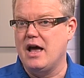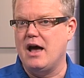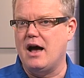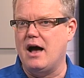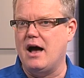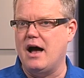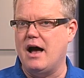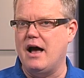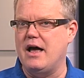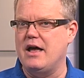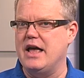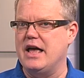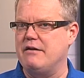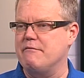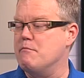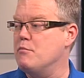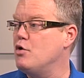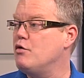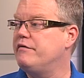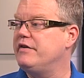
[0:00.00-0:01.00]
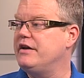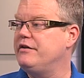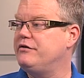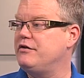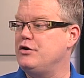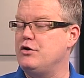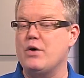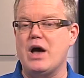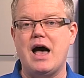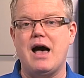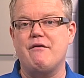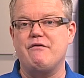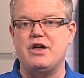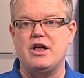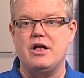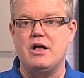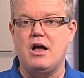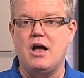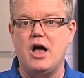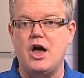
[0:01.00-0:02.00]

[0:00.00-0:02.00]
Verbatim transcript: Uh, in movies, you have right.